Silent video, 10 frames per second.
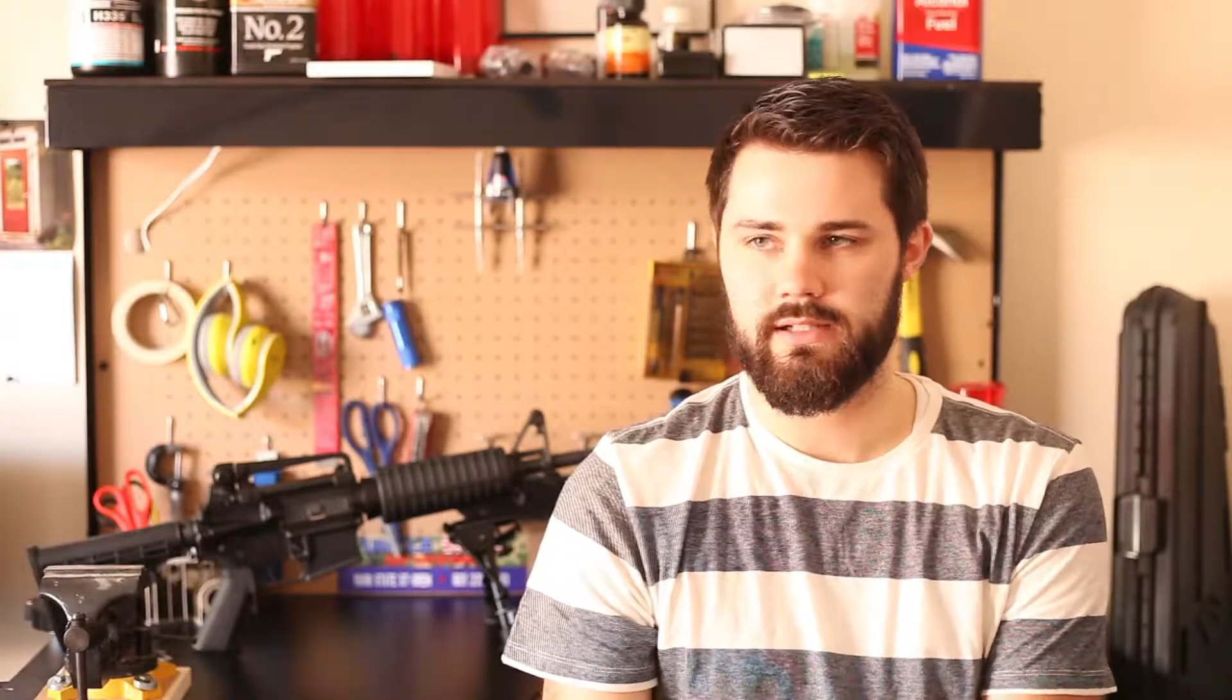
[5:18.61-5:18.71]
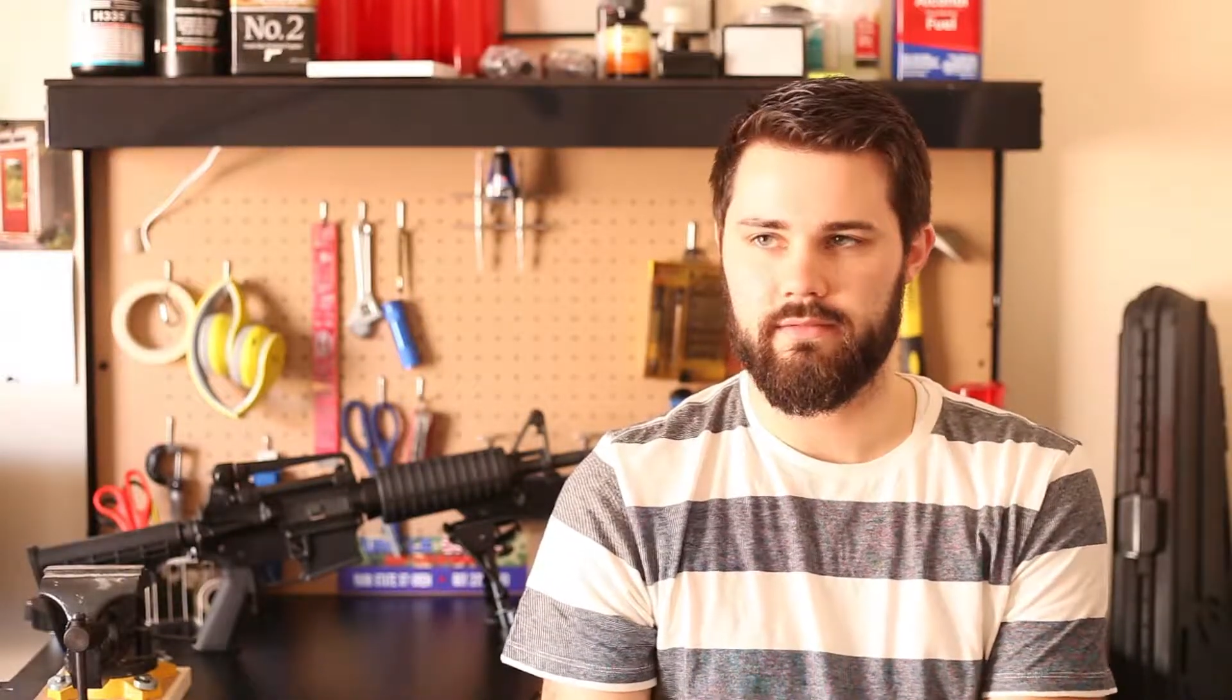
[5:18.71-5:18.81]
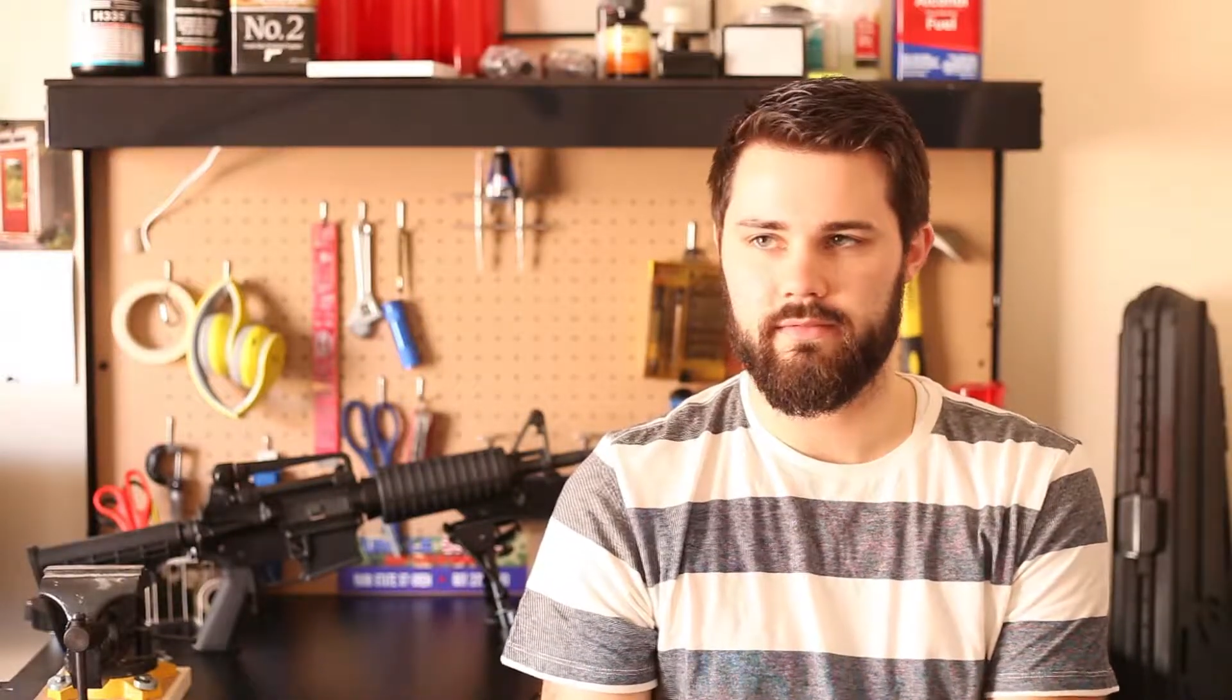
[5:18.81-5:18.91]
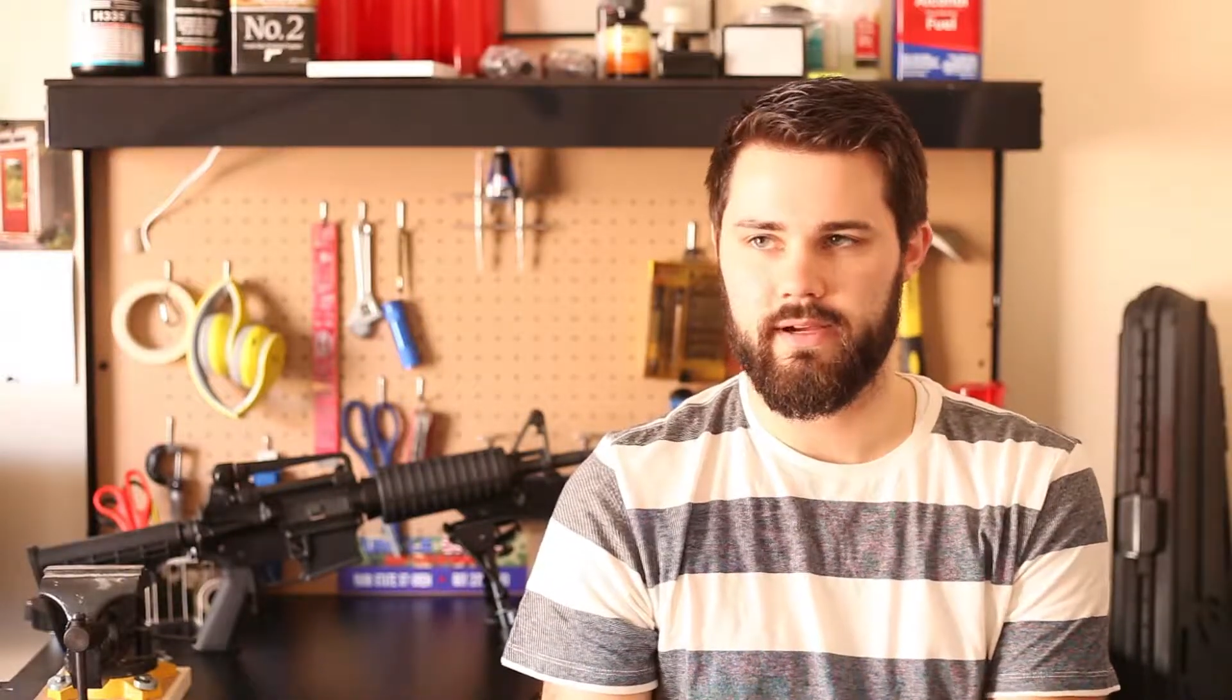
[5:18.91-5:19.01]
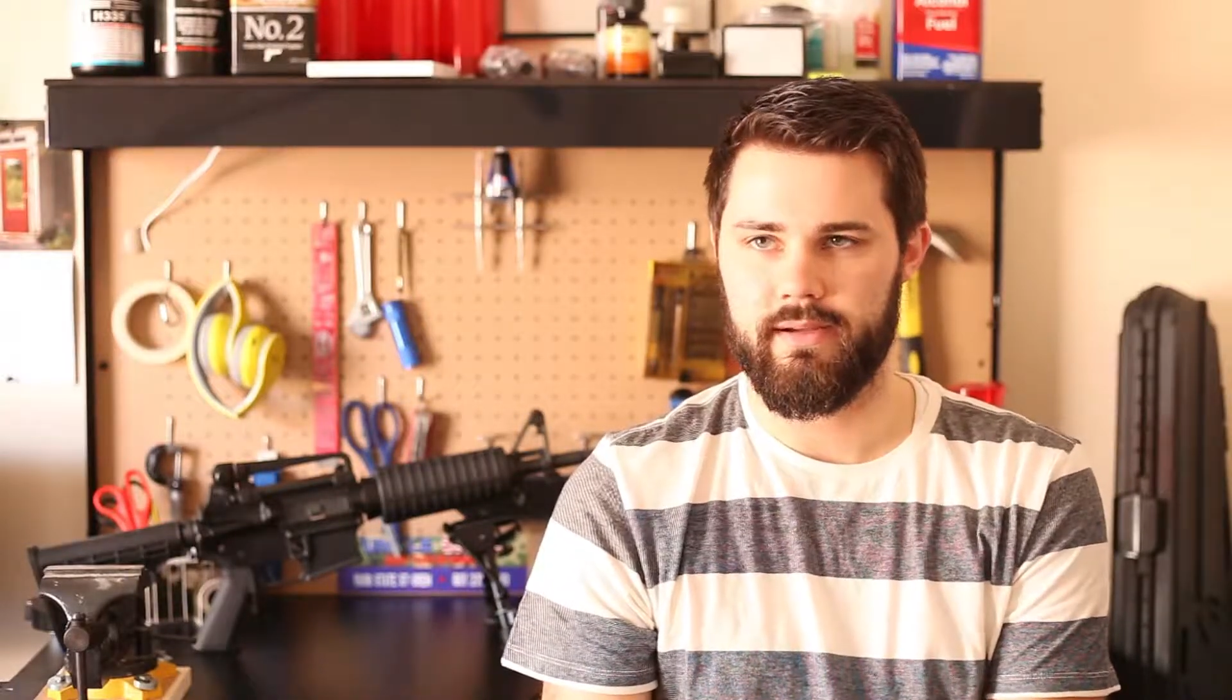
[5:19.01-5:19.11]

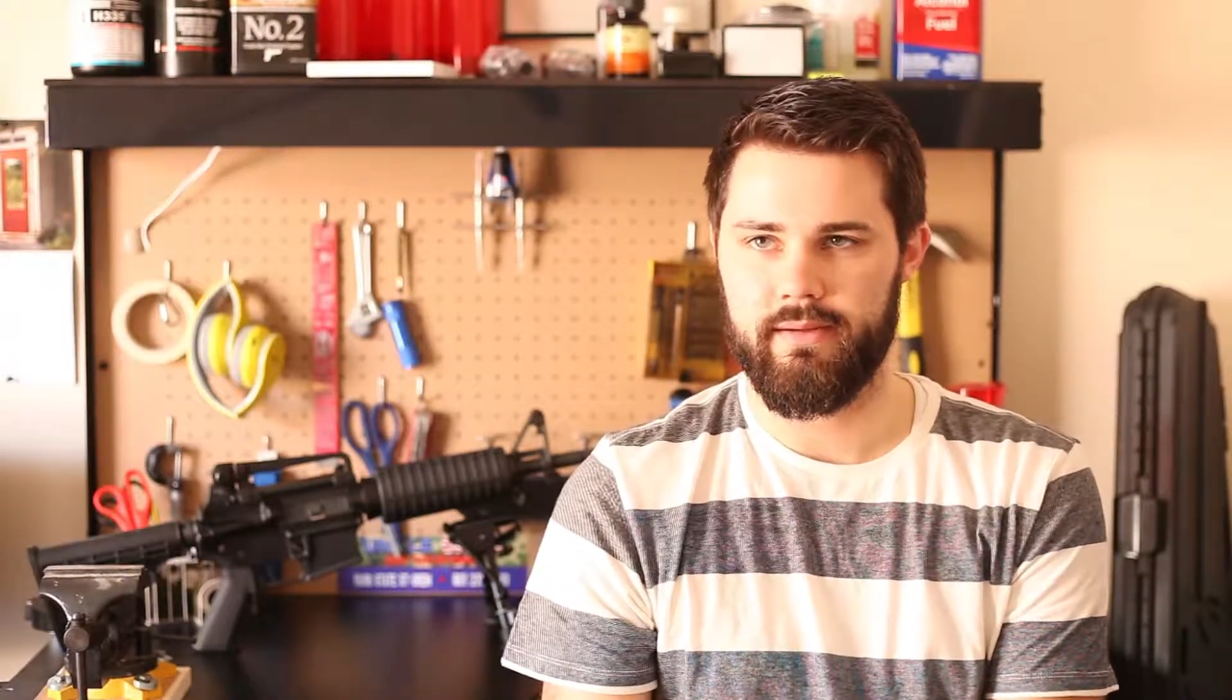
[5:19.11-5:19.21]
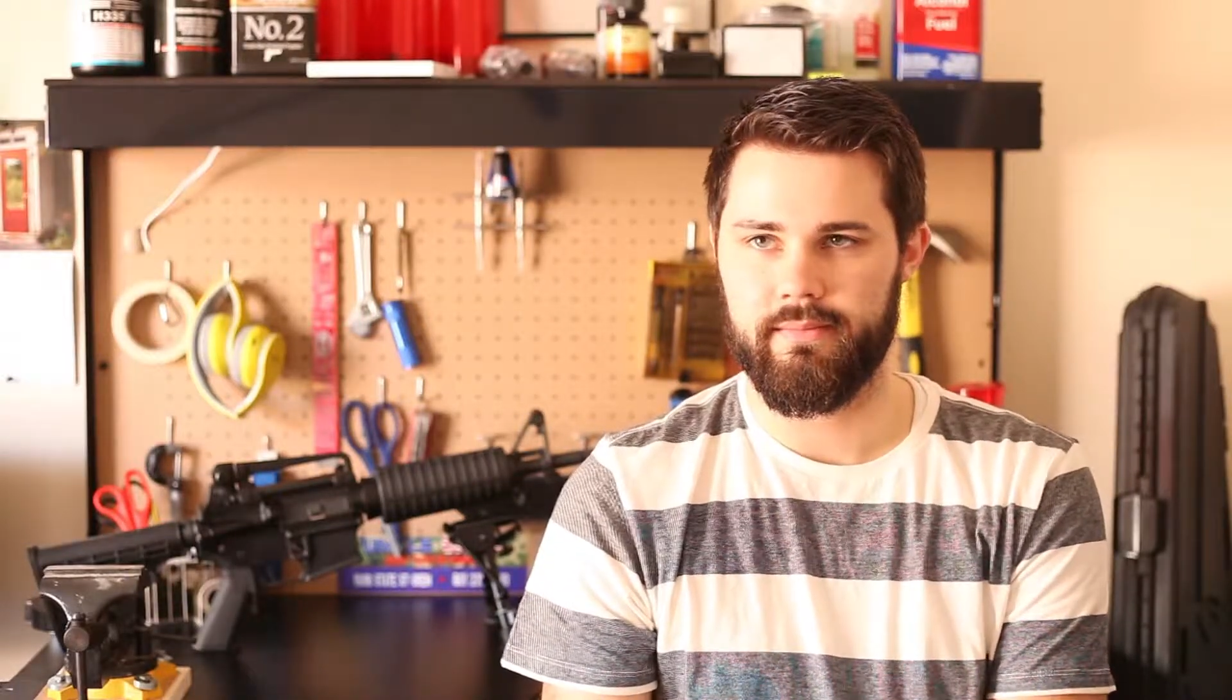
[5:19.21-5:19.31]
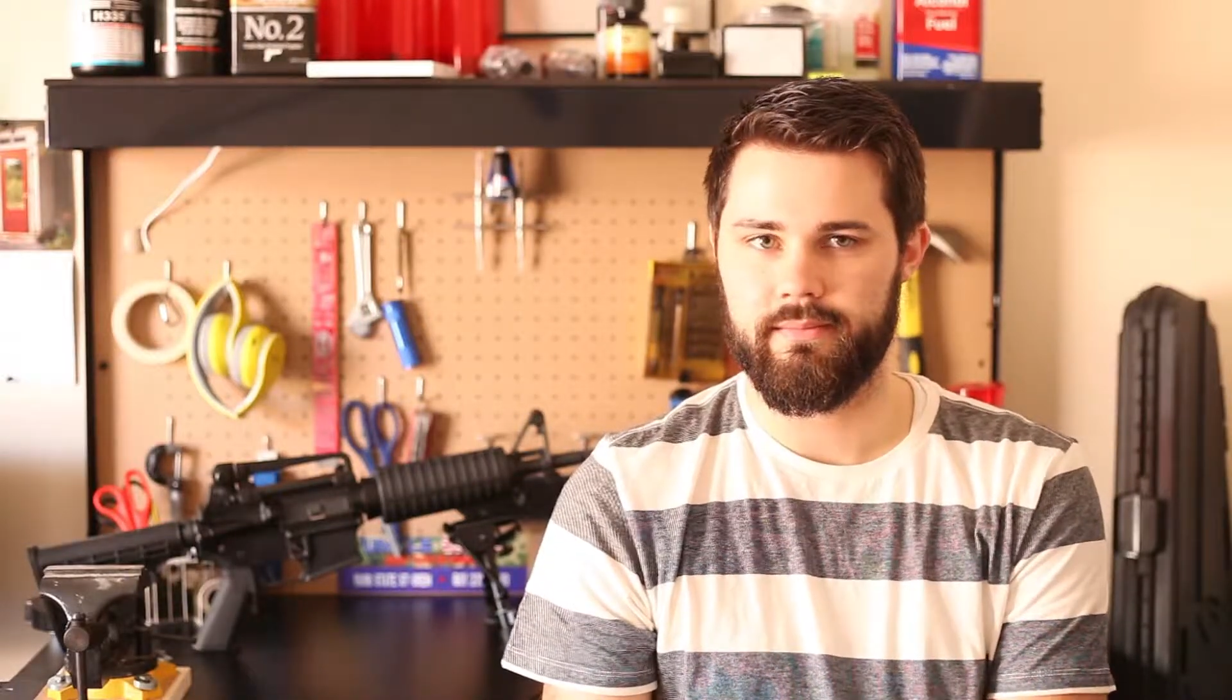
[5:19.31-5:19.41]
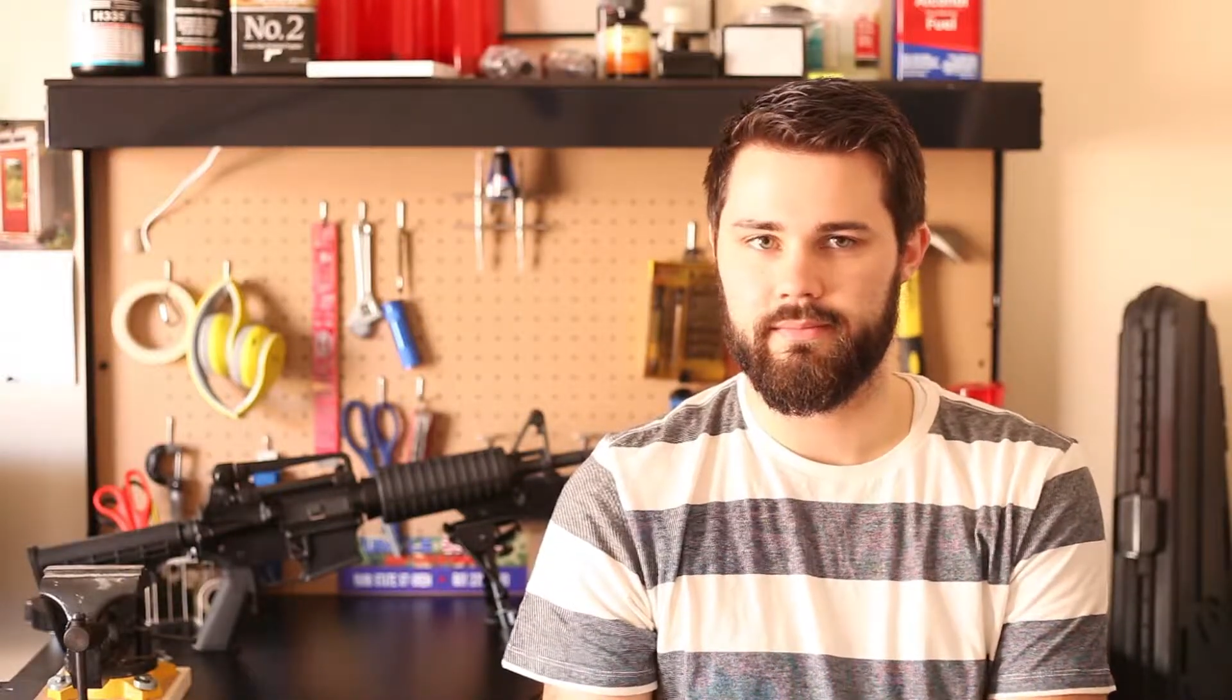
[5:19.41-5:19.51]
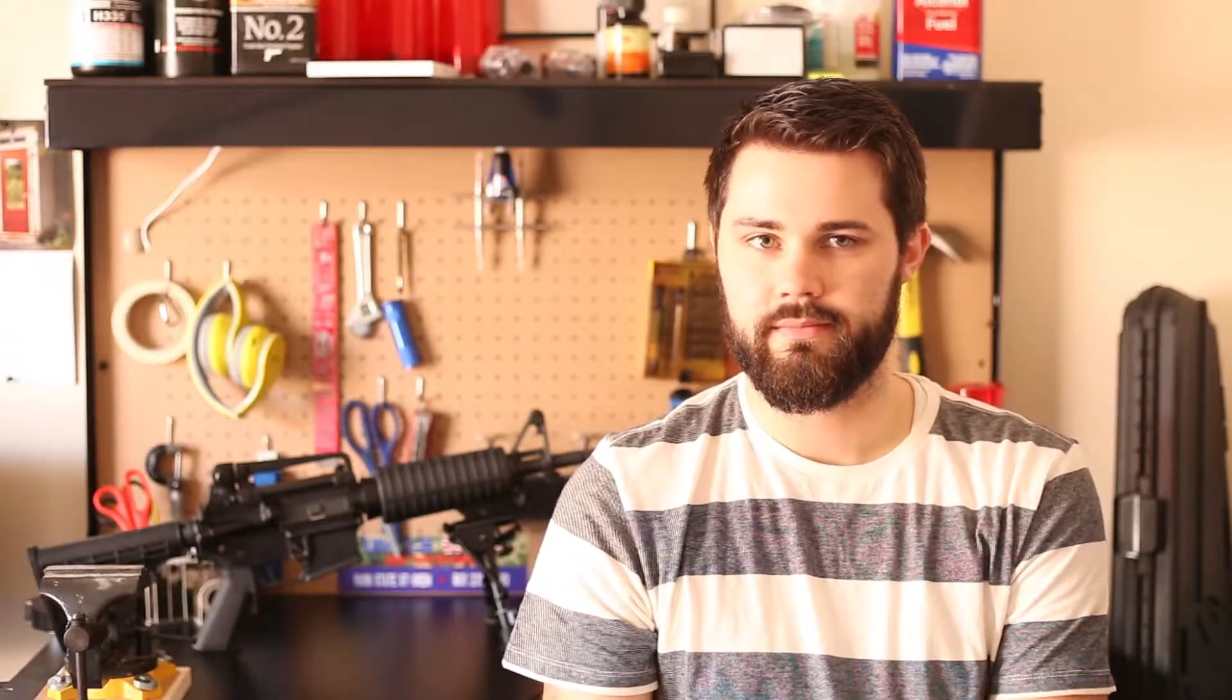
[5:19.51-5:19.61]
if I
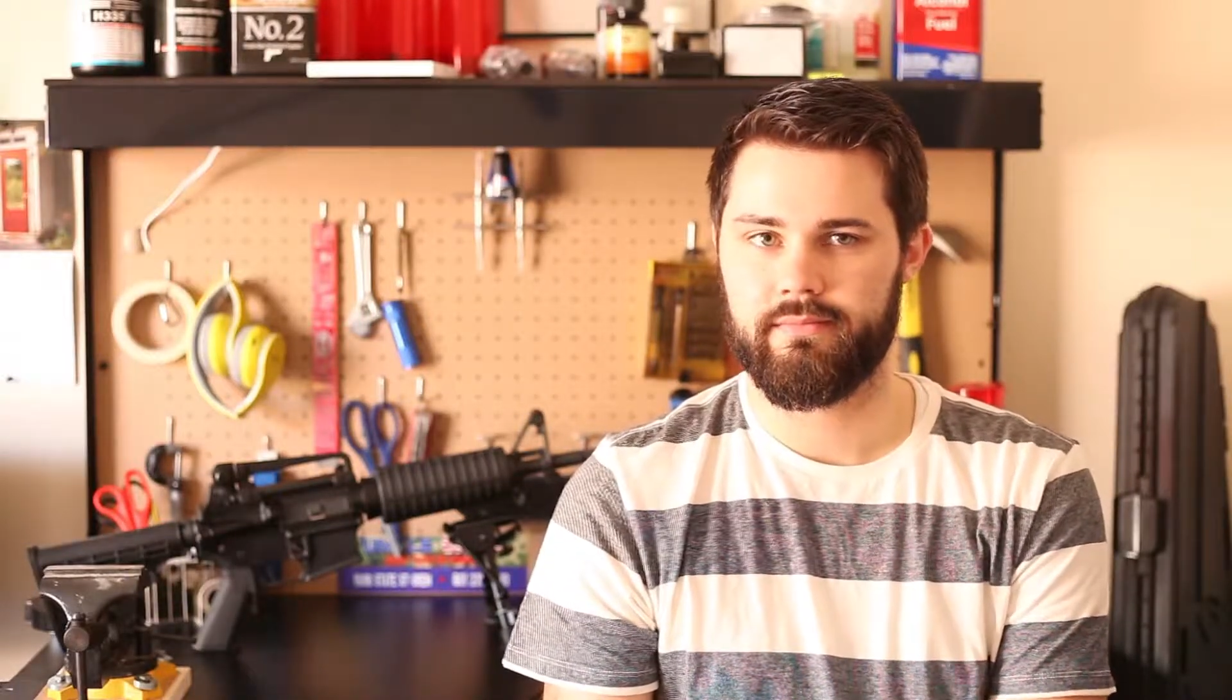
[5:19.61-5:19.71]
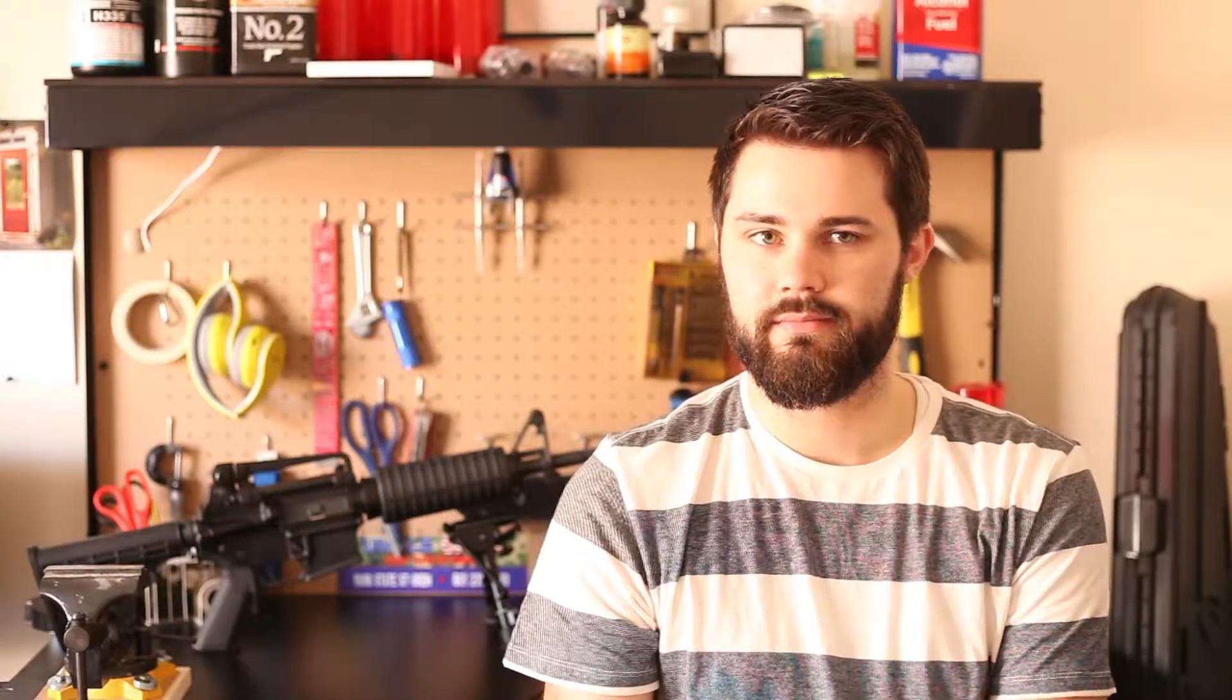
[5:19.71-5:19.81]
am